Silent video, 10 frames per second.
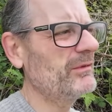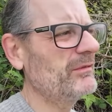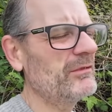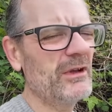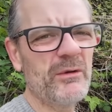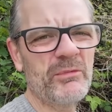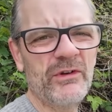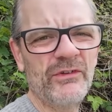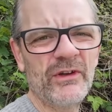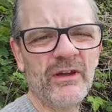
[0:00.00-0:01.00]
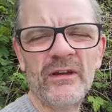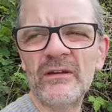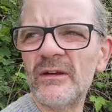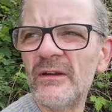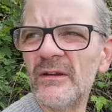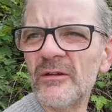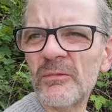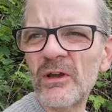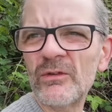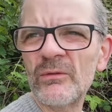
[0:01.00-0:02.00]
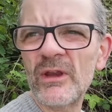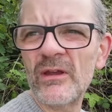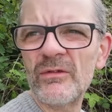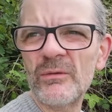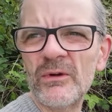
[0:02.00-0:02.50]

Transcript: I really appreciate it. Makes all the effort